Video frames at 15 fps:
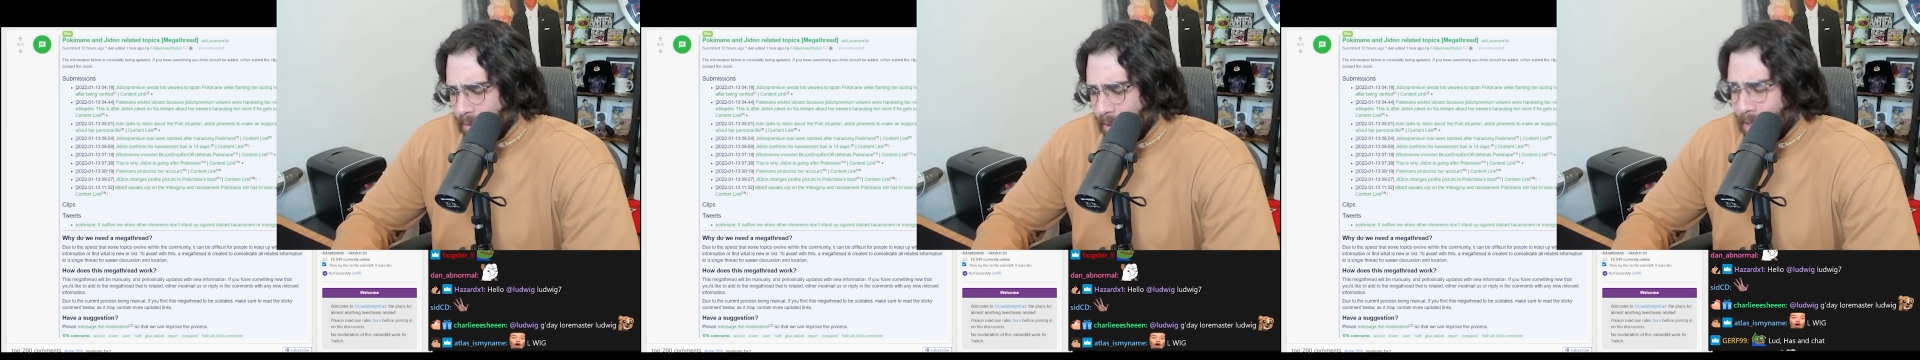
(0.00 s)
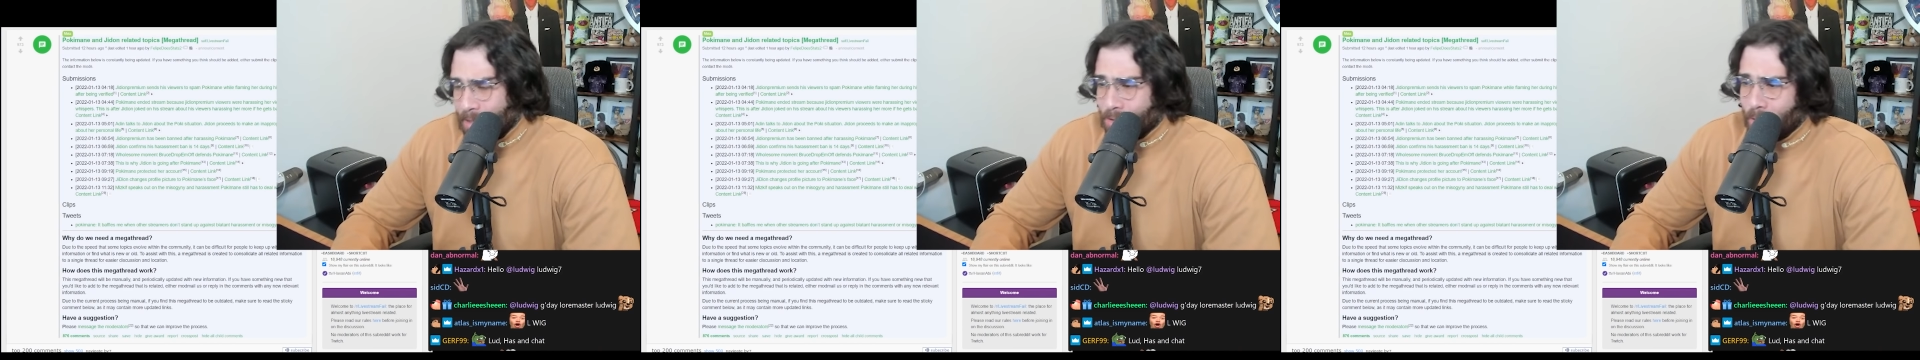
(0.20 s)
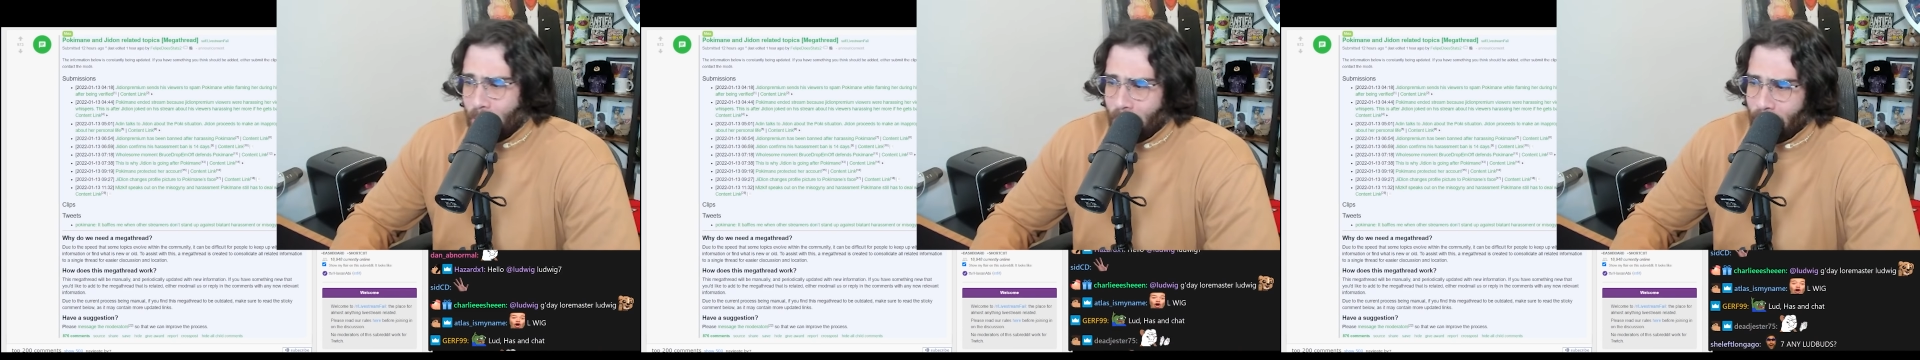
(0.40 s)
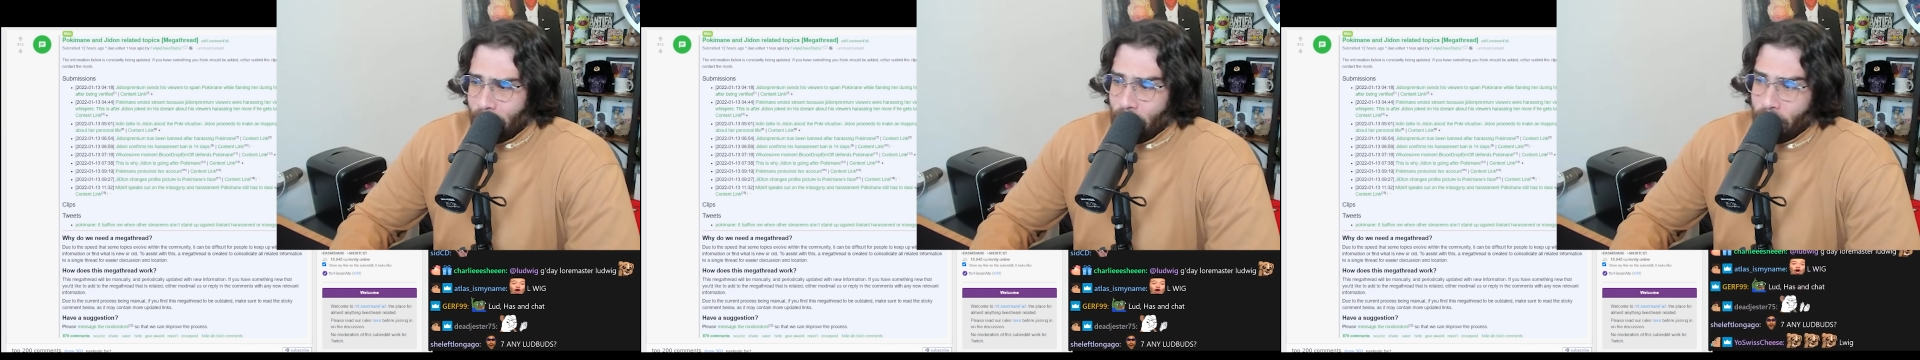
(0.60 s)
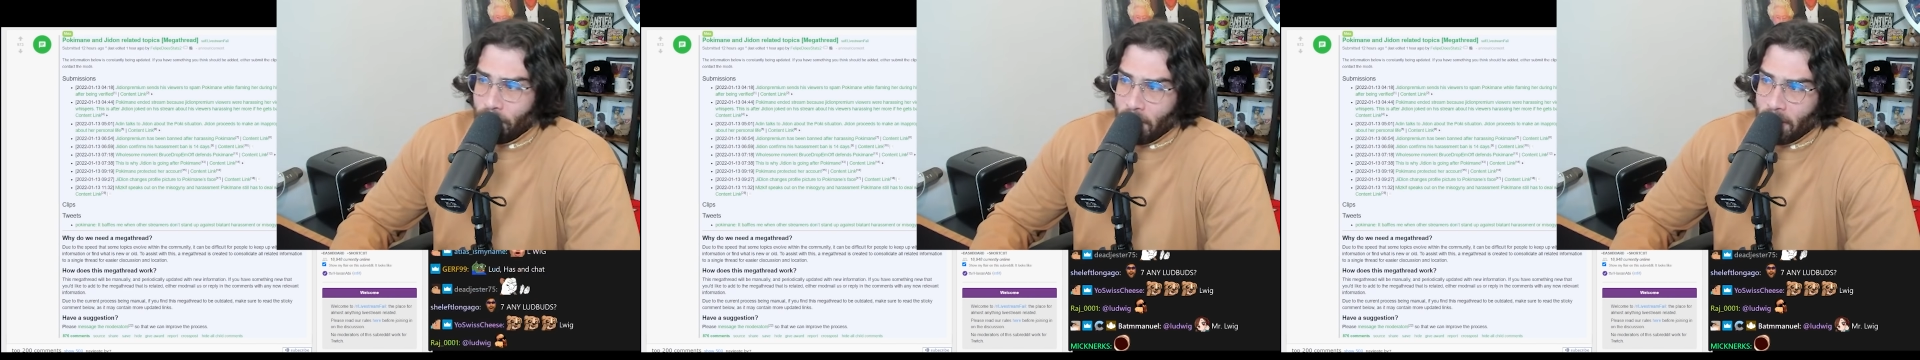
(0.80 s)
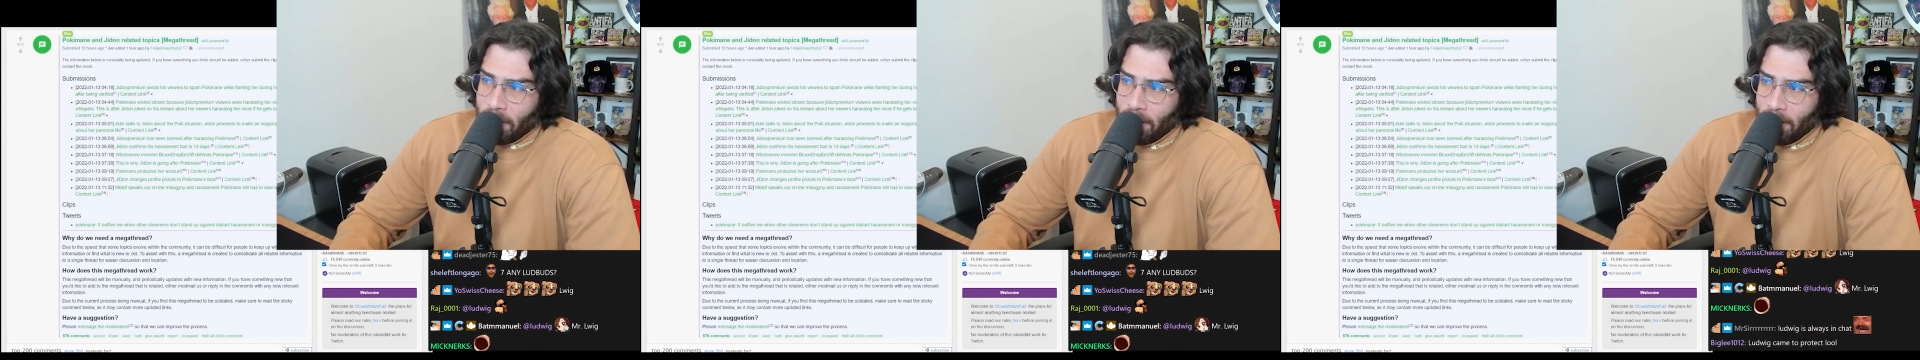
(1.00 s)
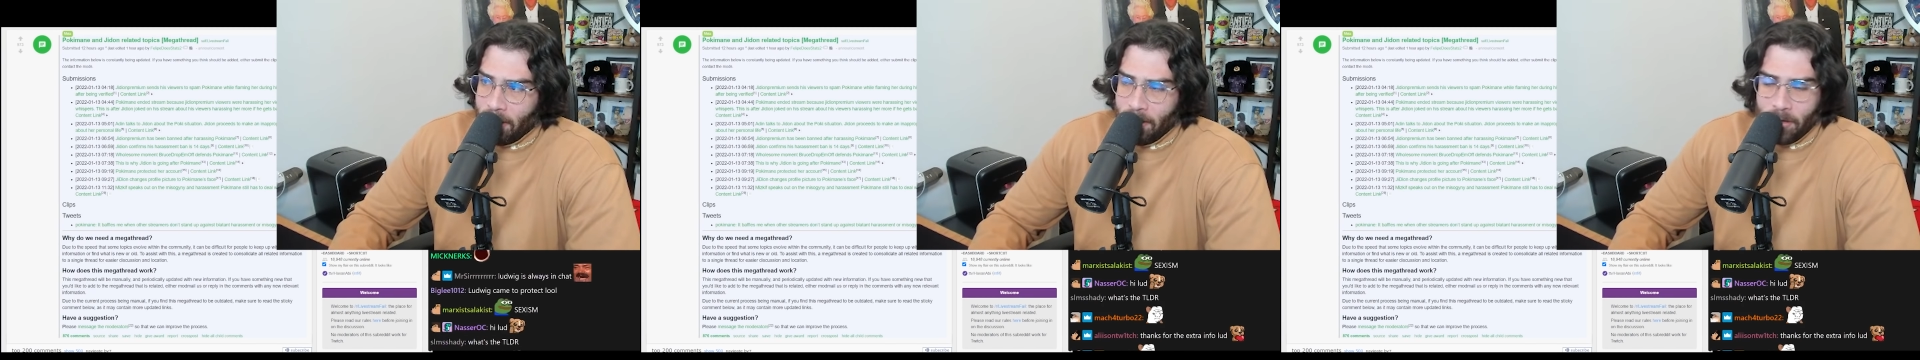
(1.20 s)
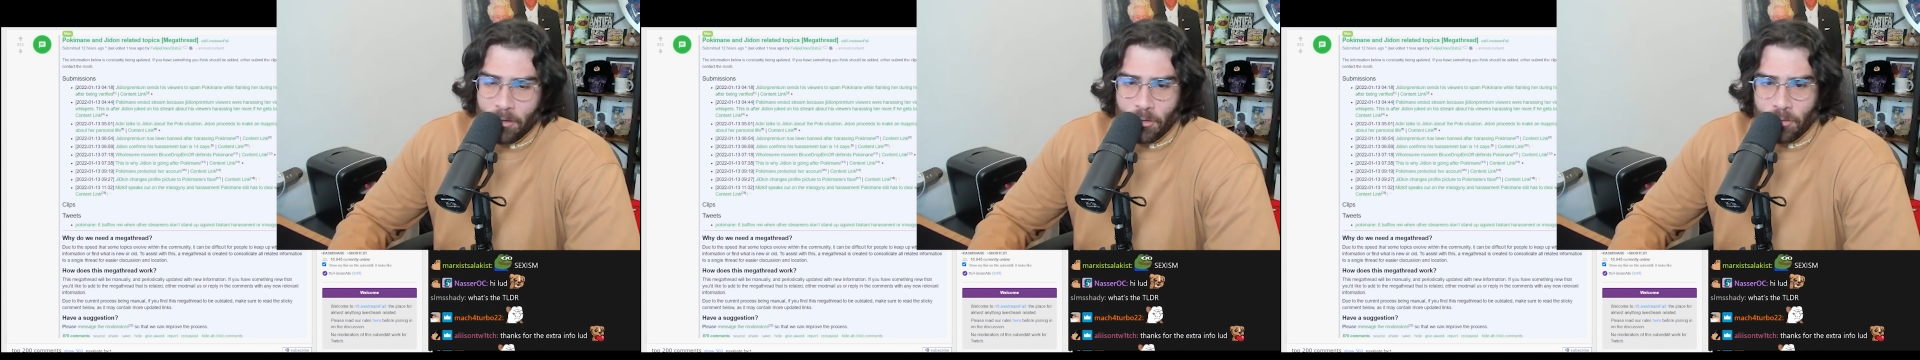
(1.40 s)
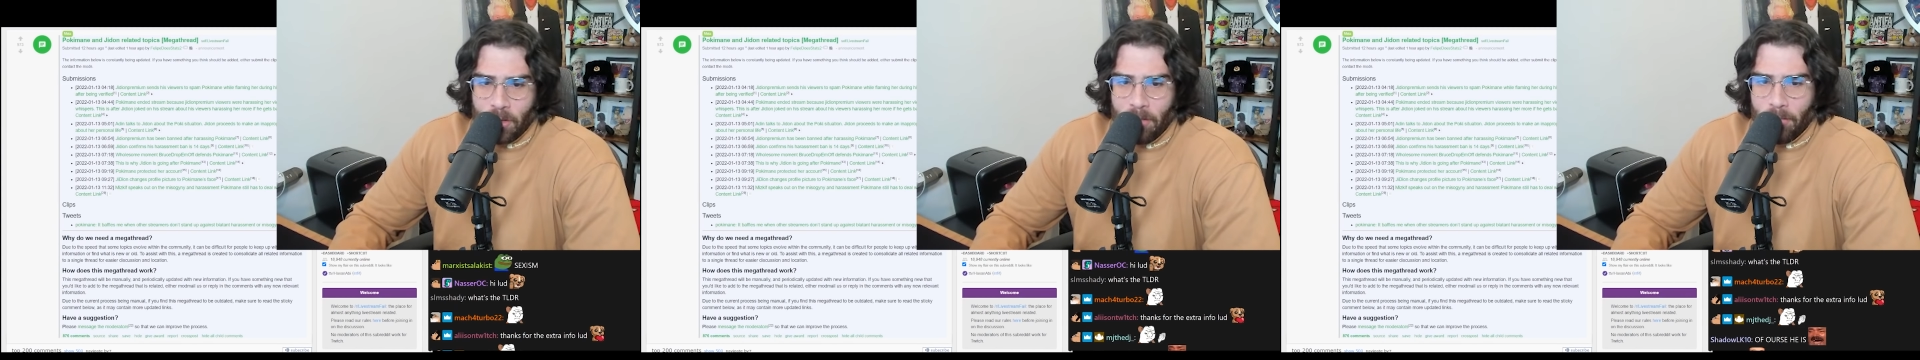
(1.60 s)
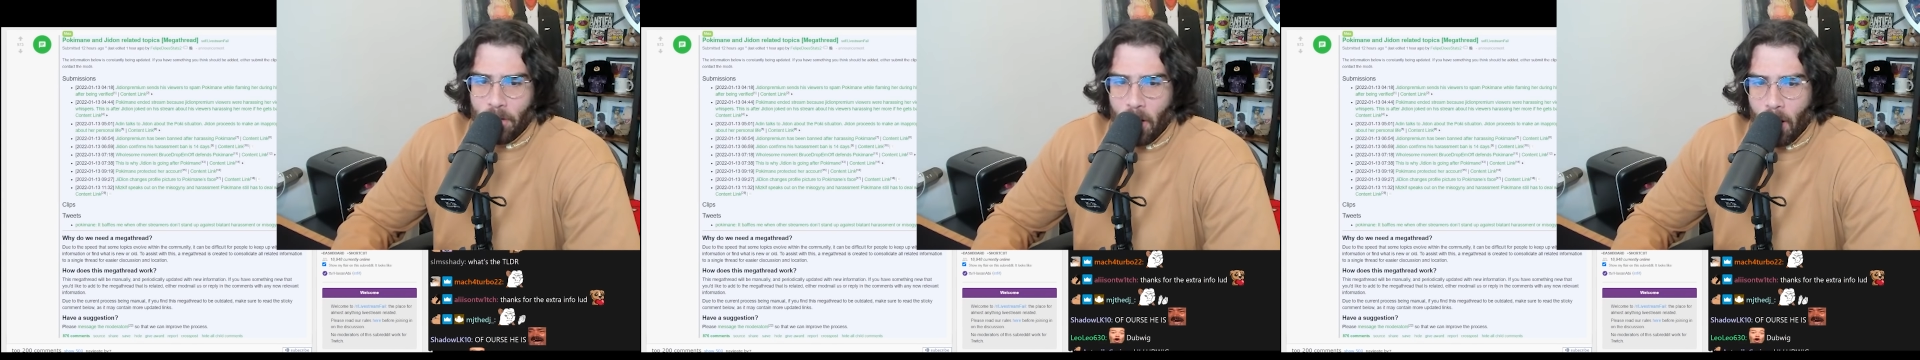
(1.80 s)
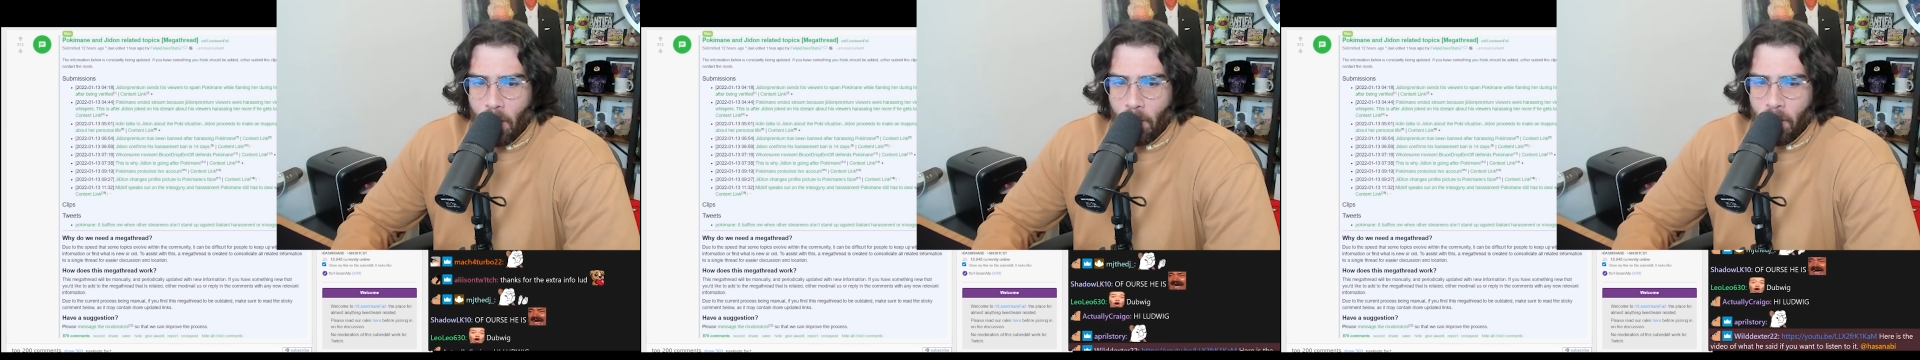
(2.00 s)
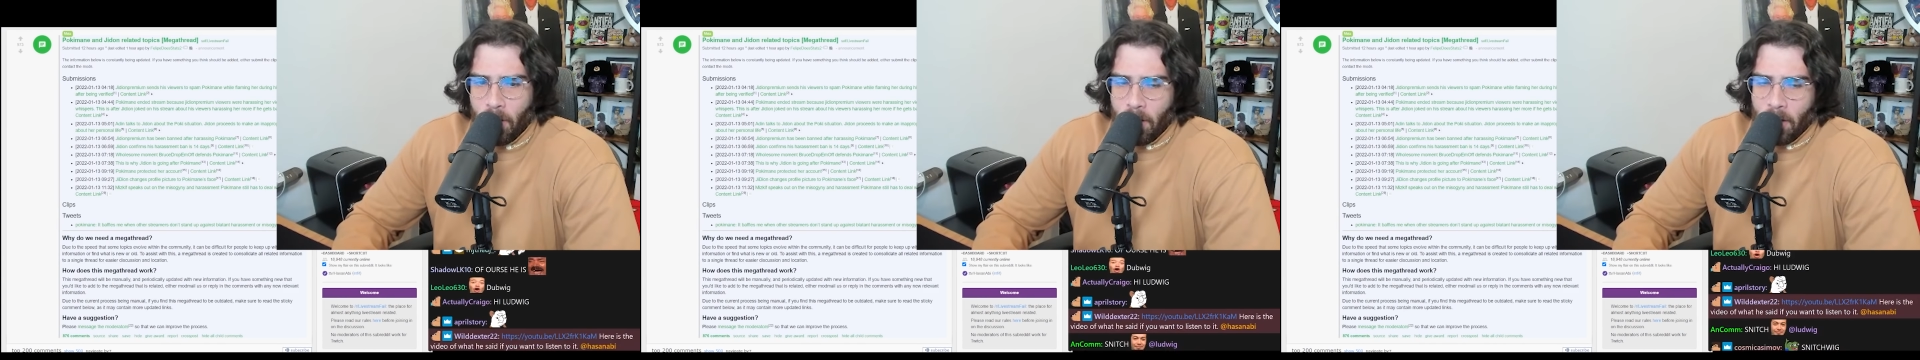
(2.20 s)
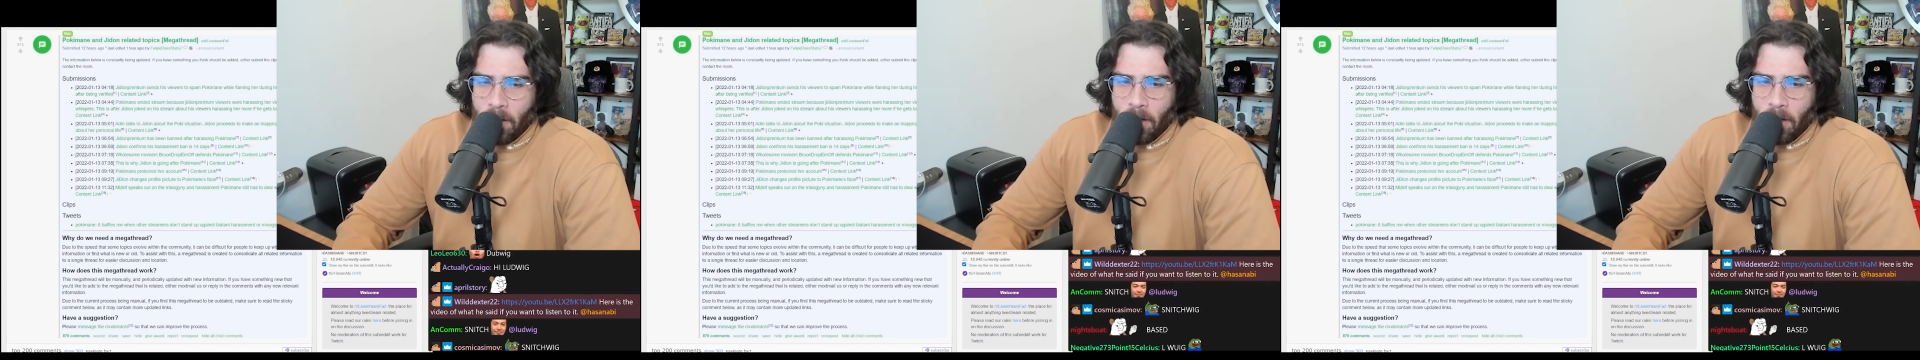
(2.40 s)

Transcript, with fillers: as all of you fucking in the stream know,